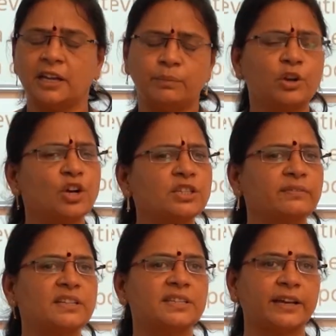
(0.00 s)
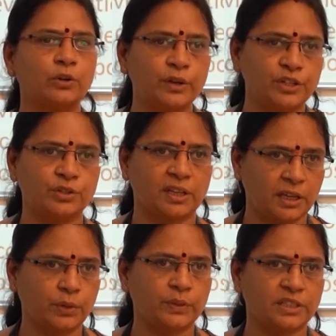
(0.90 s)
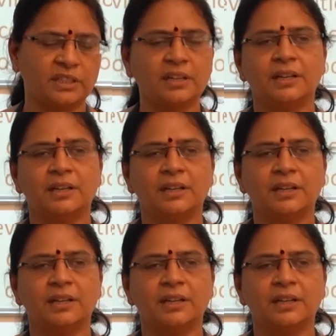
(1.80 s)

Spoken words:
Because of this, I go into the equity.